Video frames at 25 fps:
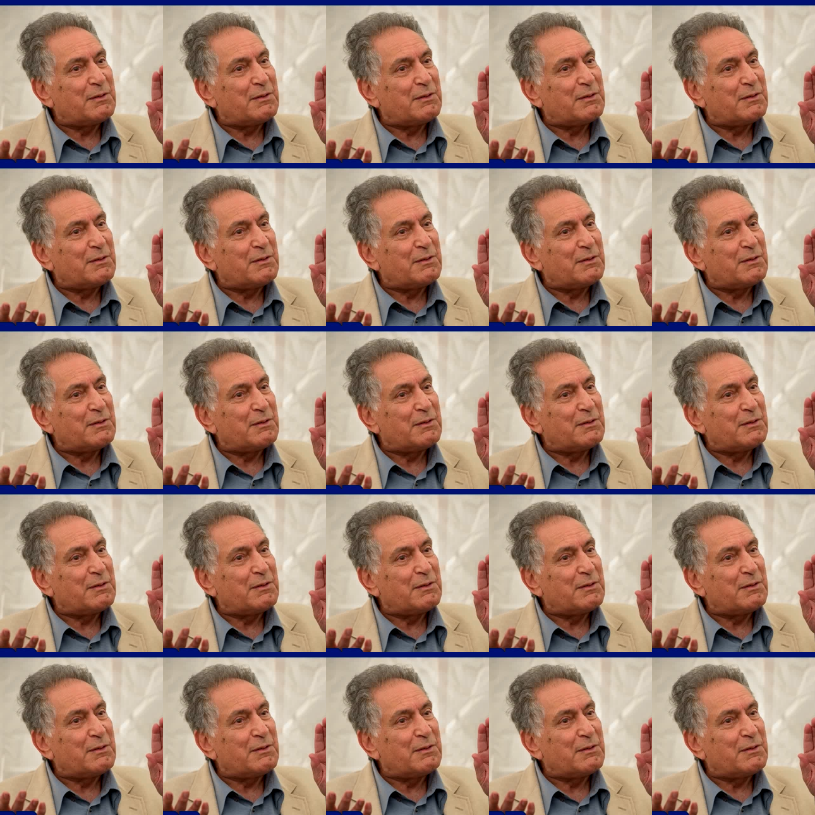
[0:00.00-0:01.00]

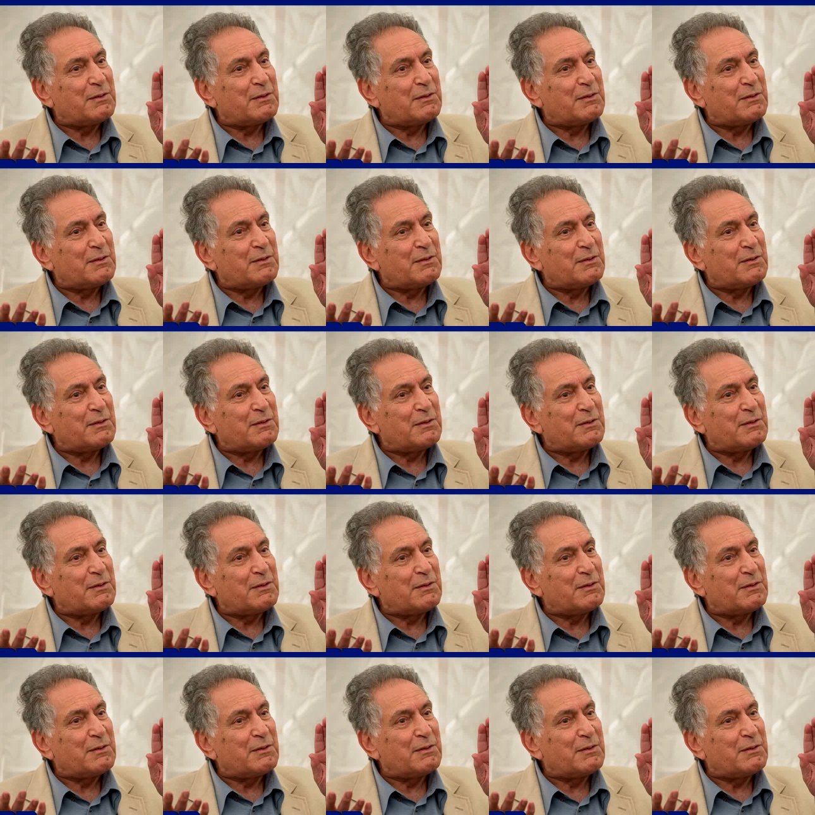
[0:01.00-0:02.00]

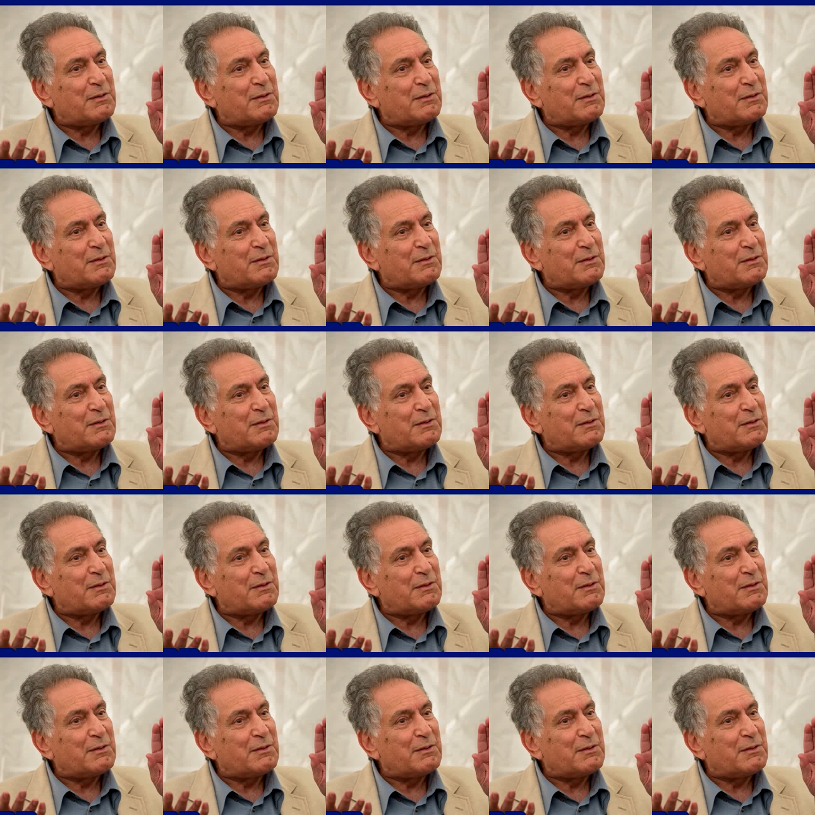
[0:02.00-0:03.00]

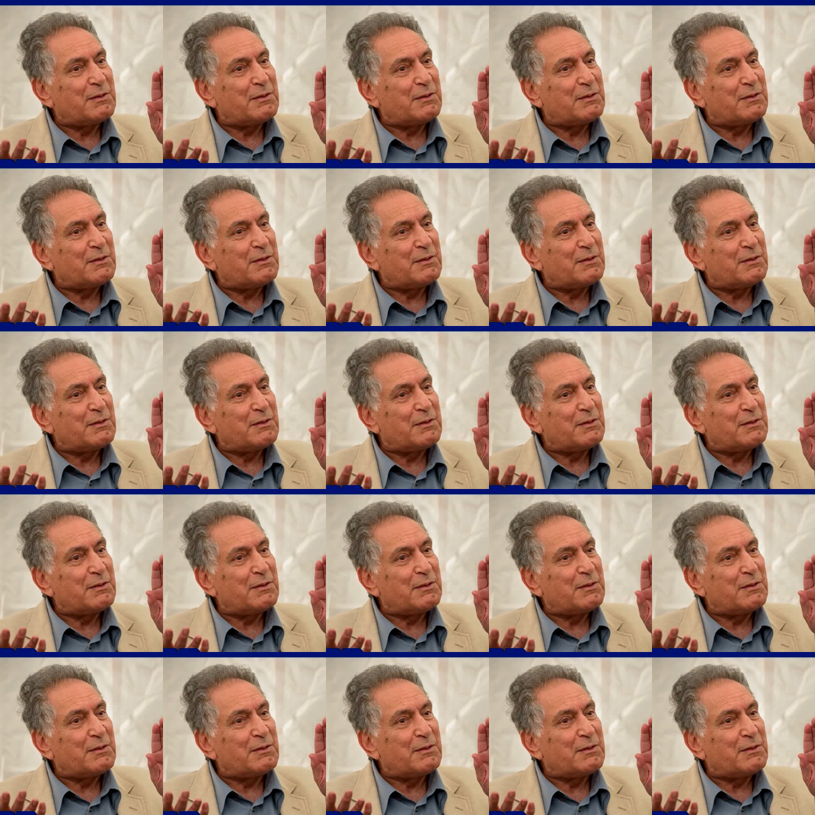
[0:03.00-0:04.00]

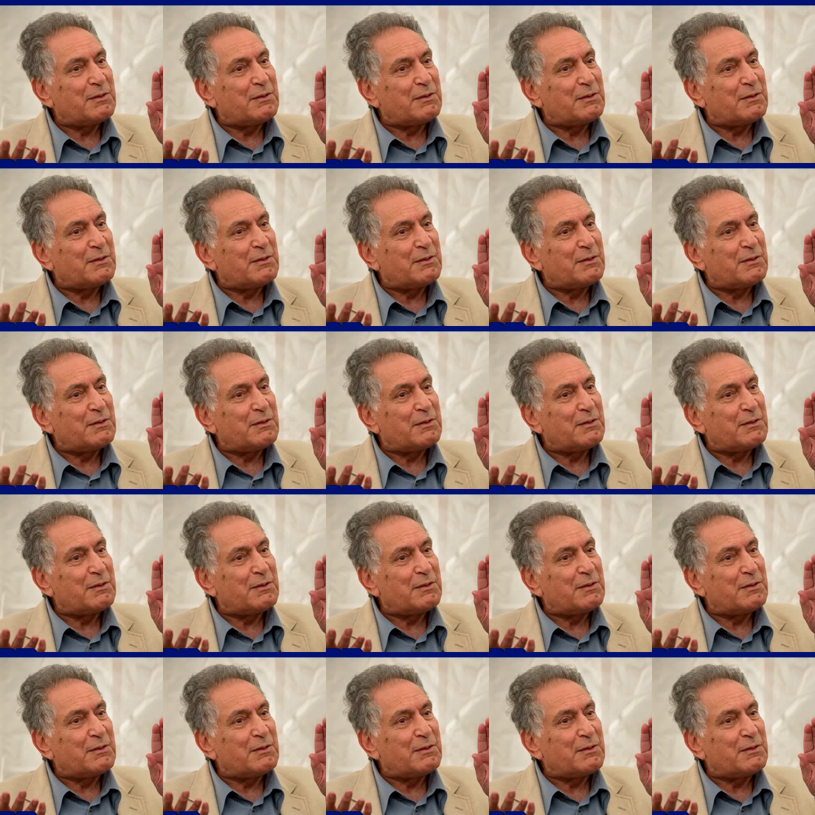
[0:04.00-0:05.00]

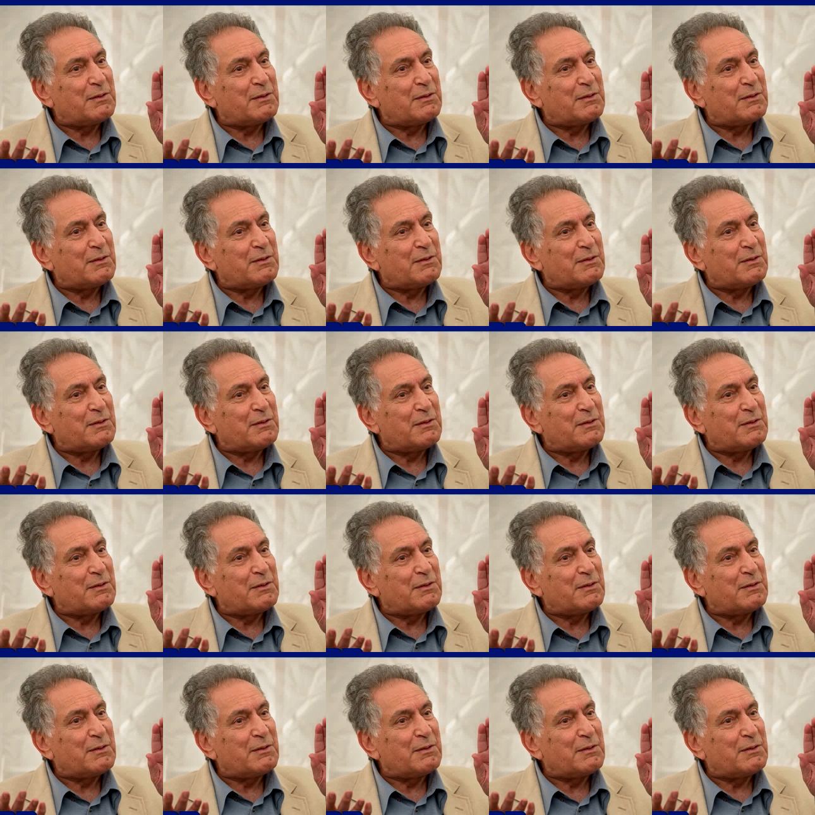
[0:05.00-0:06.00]

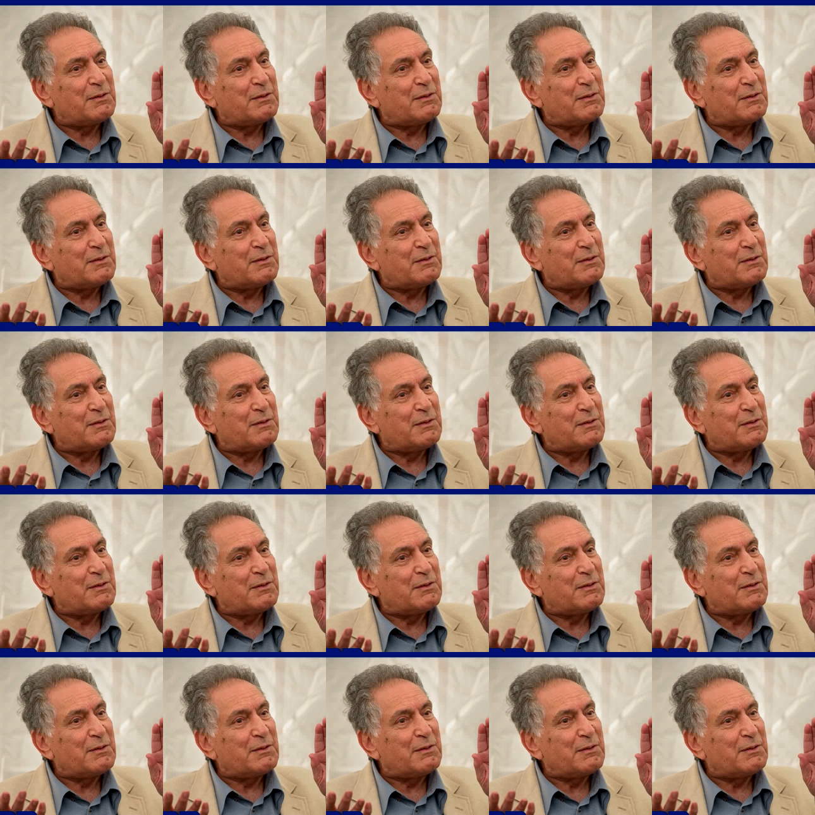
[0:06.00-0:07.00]

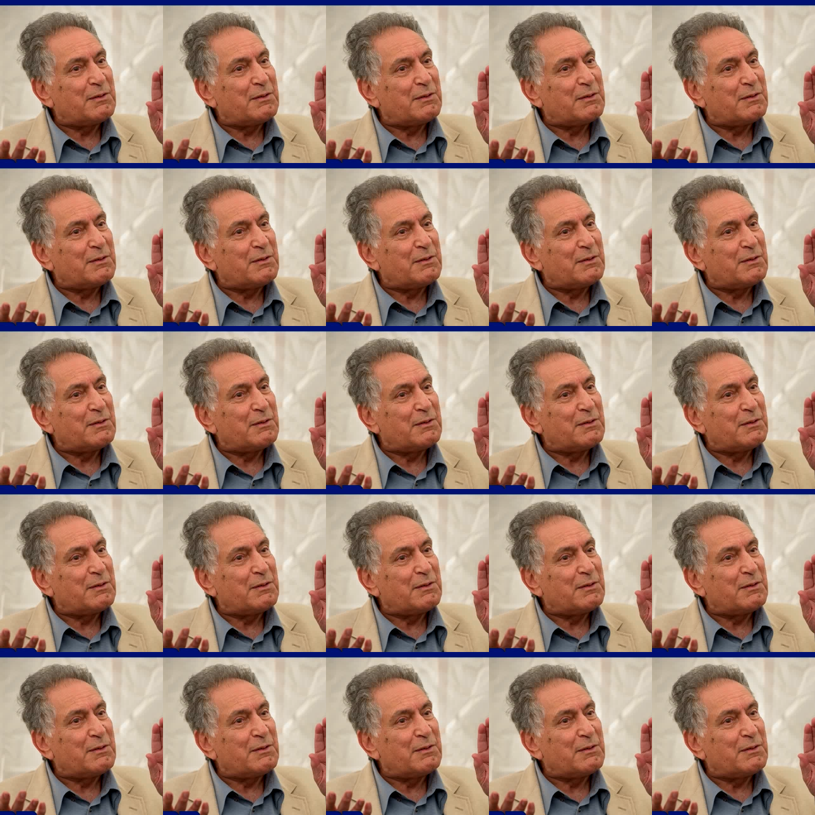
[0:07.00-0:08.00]
(no lip movement)